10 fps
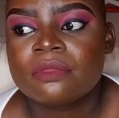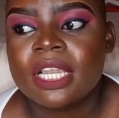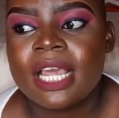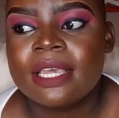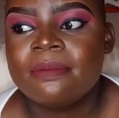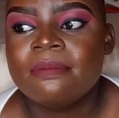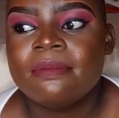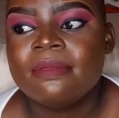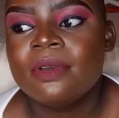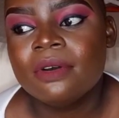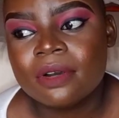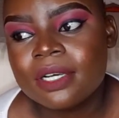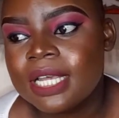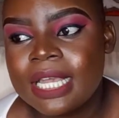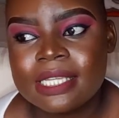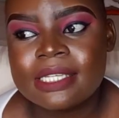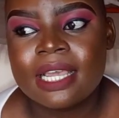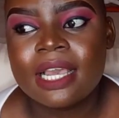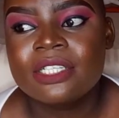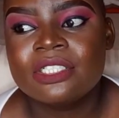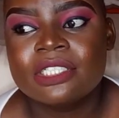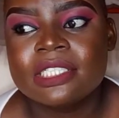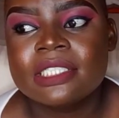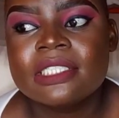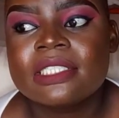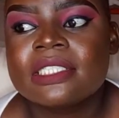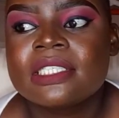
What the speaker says: like, guys, like, I didn't,